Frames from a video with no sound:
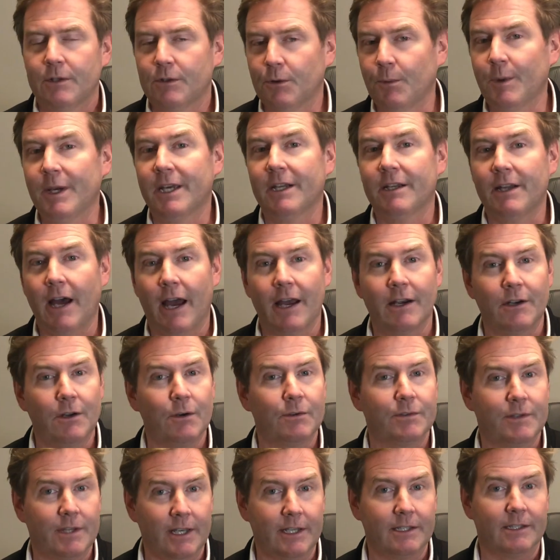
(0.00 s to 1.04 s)
So we can
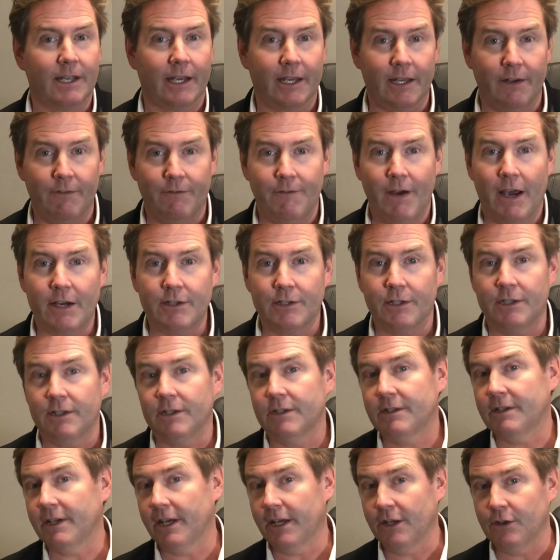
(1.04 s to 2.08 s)
diagnose things like
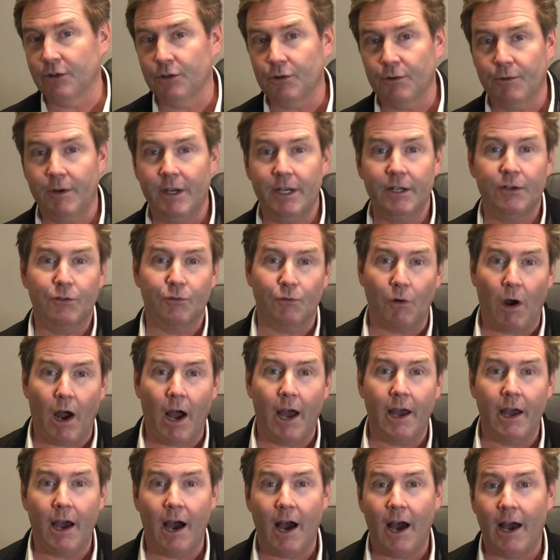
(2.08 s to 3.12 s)
infections, injury,
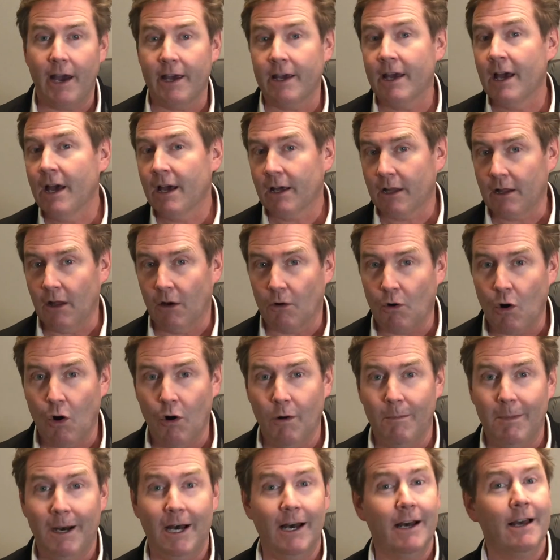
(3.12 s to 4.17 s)
dry eye,
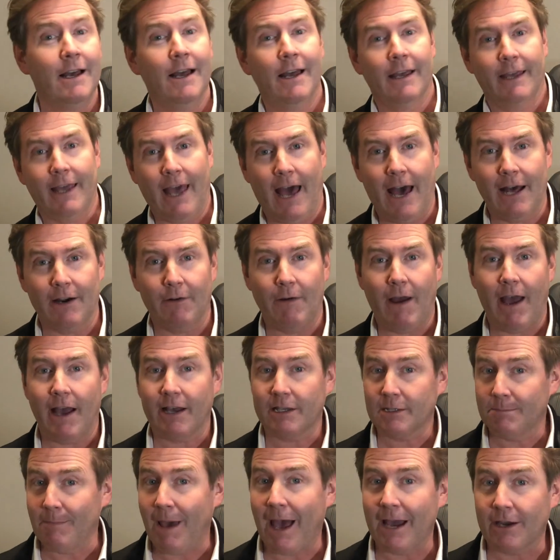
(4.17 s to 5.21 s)
glaucoma,
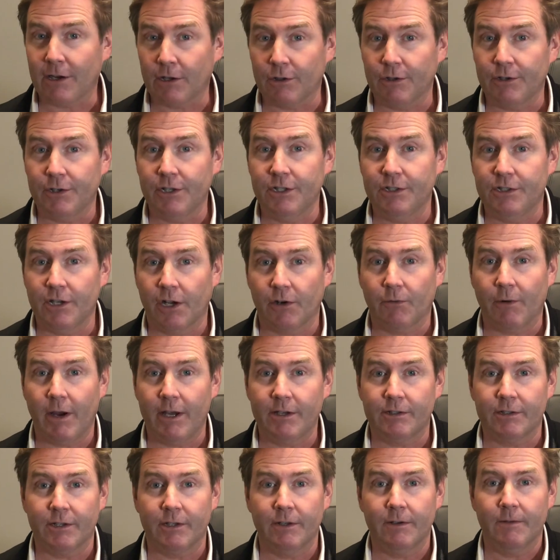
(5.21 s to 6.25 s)
cataracts, macular
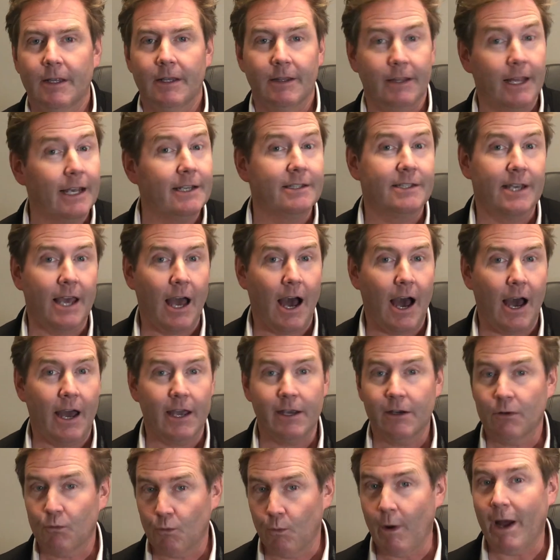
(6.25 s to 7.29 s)
degeneration, lazy
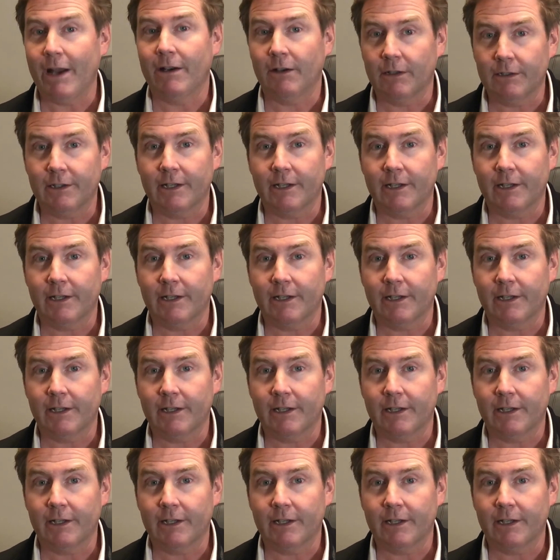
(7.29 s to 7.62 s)
eye, retinal